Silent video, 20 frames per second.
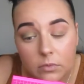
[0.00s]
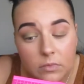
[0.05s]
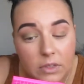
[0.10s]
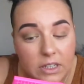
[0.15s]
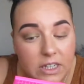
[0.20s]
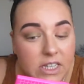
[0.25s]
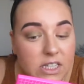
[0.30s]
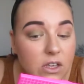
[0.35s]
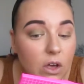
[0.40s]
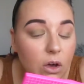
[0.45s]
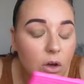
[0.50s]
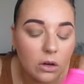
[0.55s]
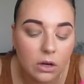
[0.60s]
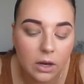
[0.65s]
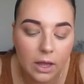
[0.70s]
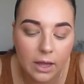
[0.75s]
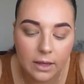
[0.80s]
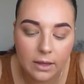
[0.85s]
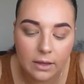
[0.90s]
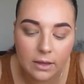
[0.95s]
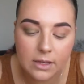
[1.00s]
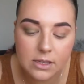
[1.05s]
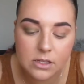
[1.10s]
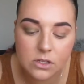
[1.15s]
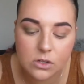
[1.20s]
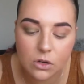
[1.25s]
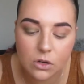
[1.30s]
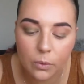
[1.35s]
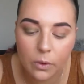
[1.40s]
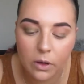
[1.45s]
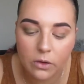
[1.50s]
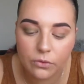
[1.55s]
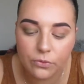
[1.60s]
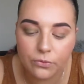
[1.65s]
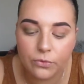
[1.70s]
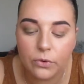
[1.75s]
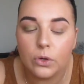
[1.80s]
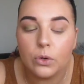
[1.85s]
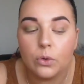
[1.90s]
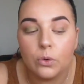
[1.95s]
And it's got like, it's not quite
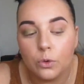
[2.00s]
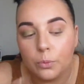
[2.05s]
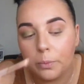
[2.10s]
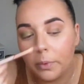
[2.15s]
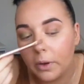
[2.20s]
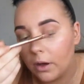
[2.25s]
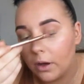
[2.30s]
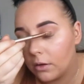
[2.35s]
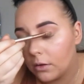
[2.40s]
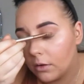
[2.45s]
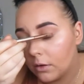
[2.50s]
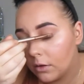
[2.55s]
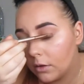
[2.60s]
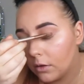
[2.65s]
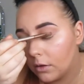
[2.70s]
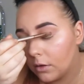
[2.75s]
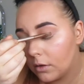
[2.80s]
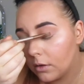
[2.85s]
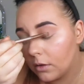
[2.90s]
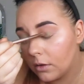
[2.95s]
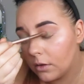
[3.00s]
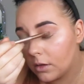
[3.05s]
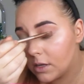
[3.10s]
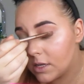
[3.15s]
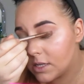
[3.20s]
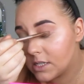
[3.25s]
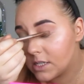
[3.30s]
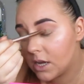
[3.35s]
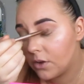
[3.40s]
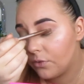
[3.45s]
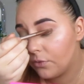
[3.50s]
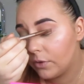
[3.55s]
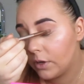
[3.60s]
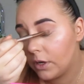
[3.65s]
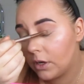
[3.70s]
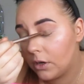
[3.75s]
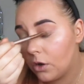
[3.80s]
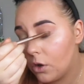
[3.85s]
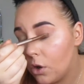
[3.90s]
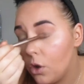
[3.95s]
foiled, but it's
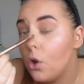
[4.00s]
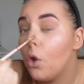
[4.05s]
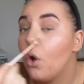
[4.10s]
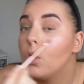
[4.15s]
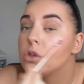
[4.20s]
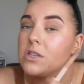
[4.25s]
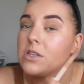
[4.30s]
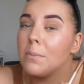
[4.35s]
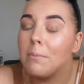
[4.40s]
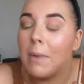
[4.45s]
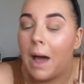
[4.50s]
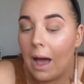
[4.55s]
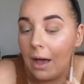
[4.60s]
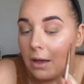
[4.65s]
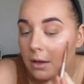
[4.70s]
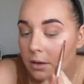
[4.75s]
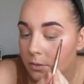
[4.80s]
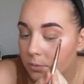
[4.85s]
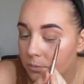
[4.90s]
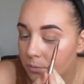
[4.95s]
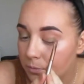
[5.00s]
definitely not a matte.